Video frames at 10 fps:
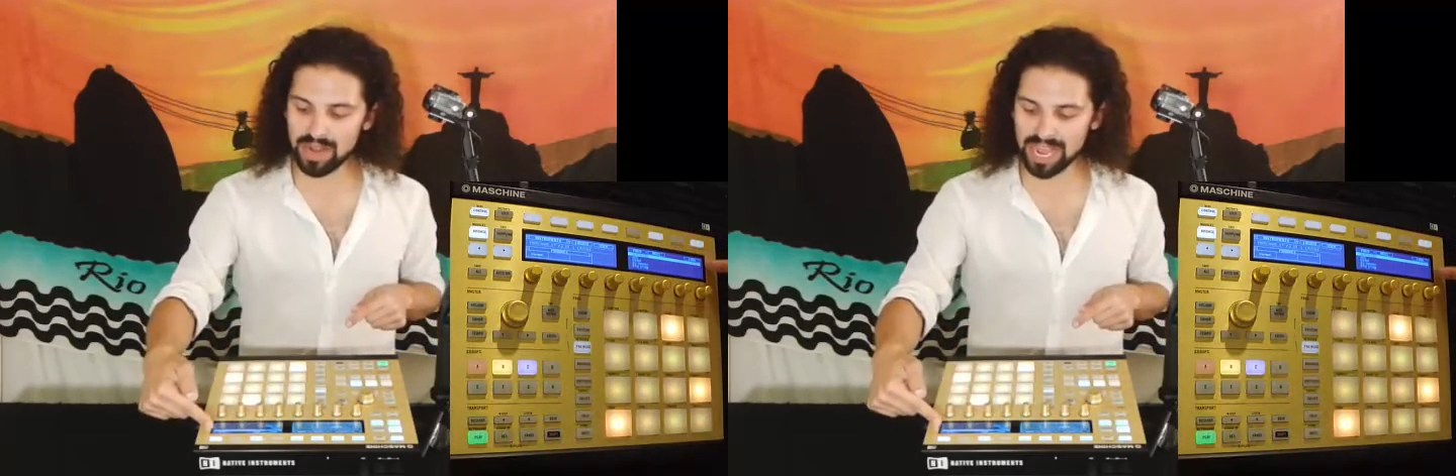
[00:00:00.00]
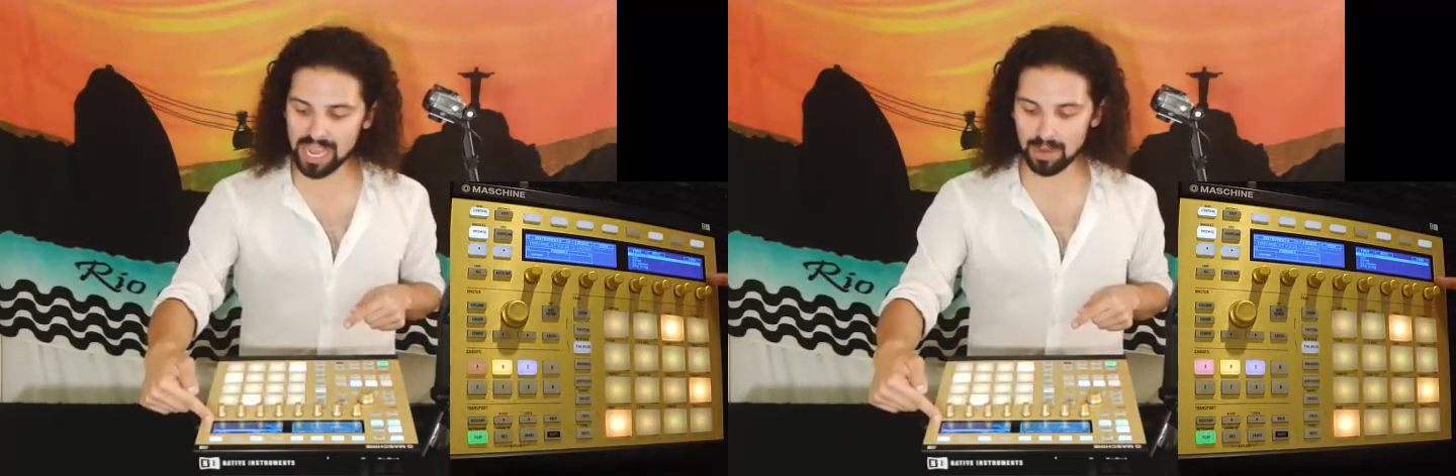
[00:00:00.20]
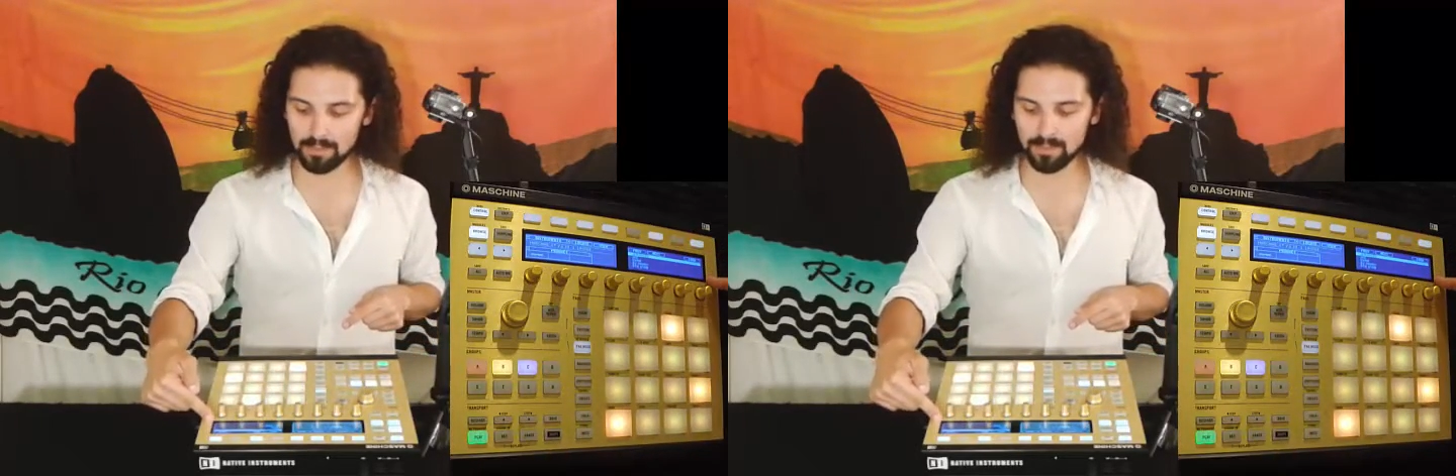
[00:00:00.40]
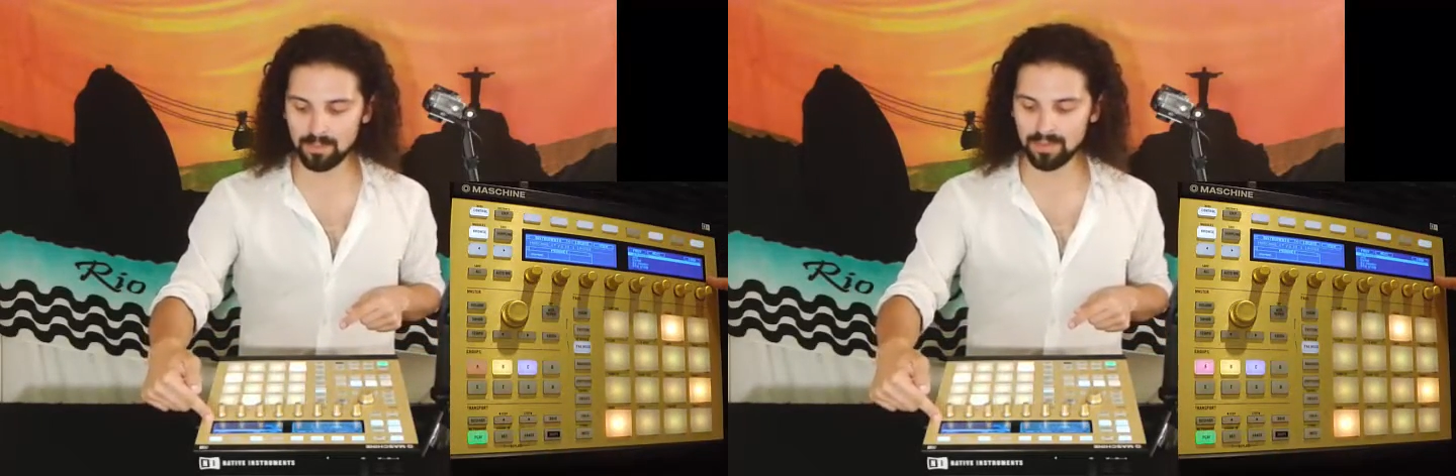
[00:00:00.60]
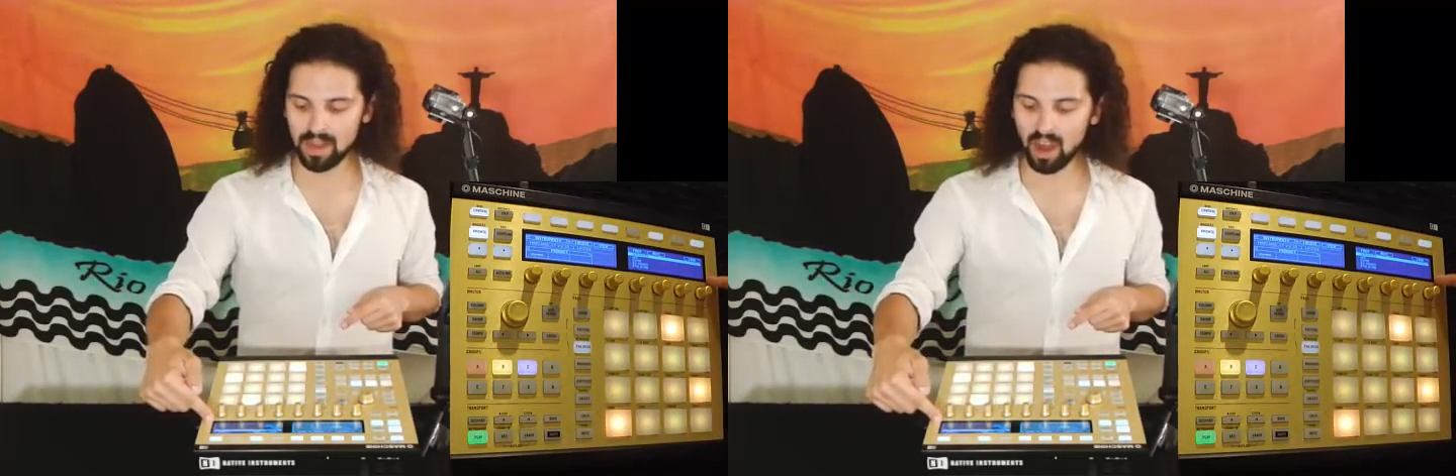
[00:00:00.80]
name
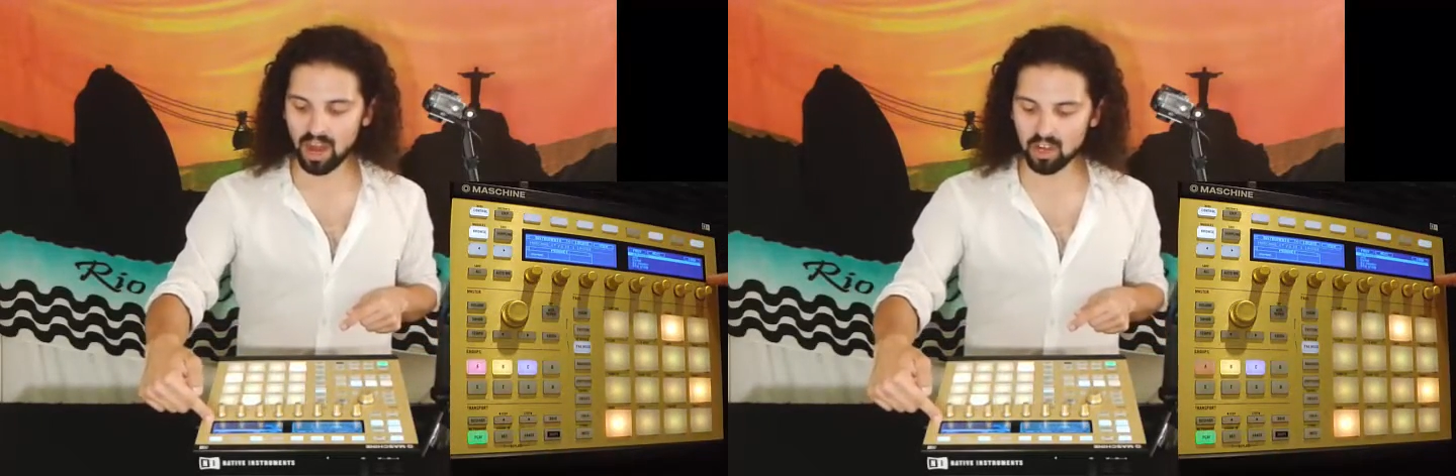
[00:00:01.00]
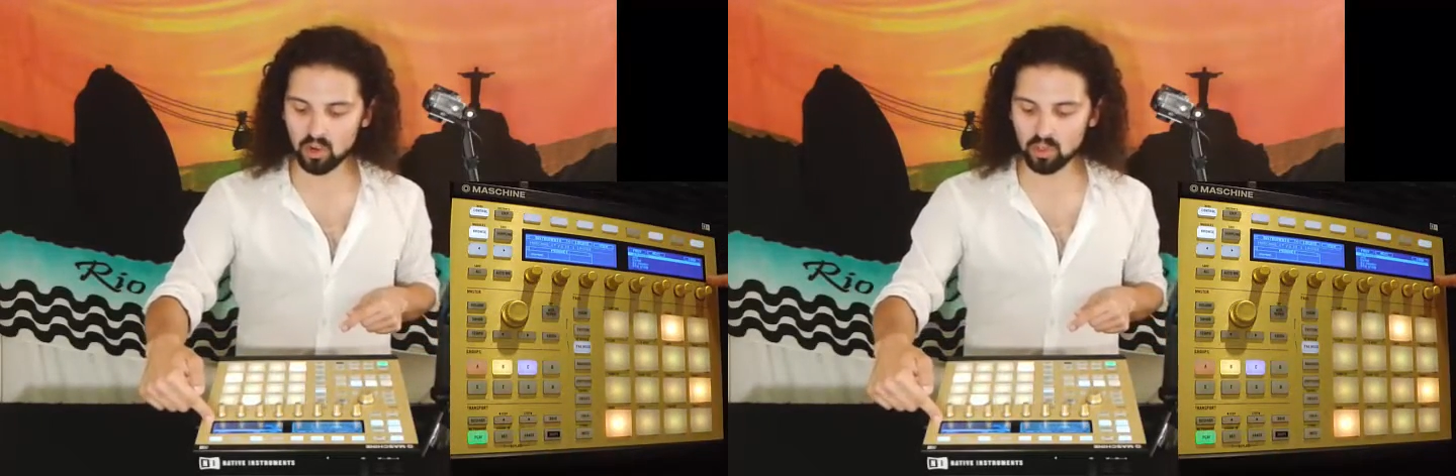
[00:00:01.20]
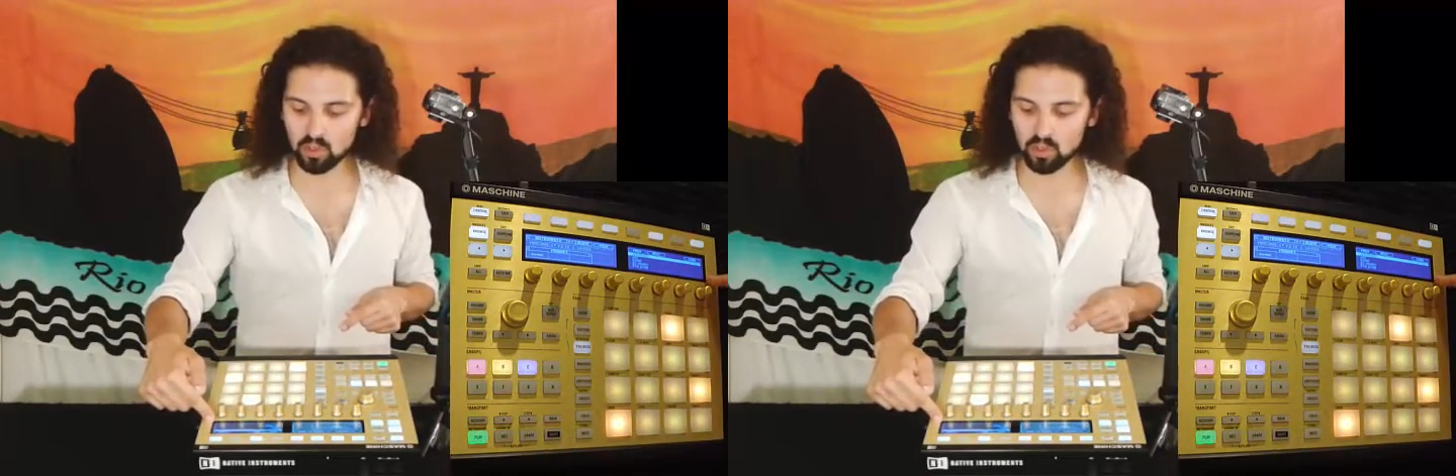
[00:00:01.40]
are going